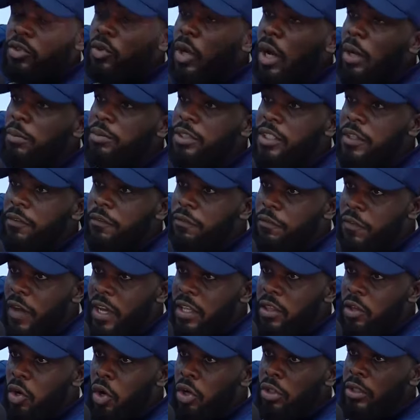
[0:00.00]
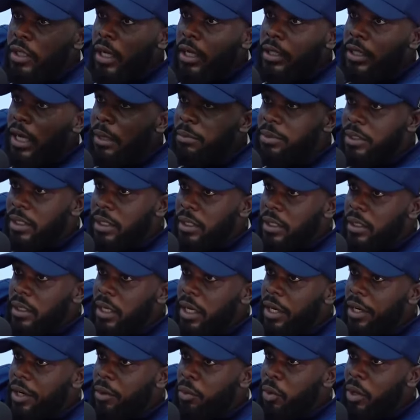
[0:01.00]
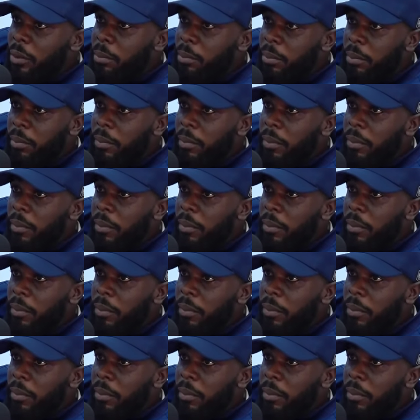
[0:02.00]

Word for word: one, I'm seeing faith content. I'm seeing griwim.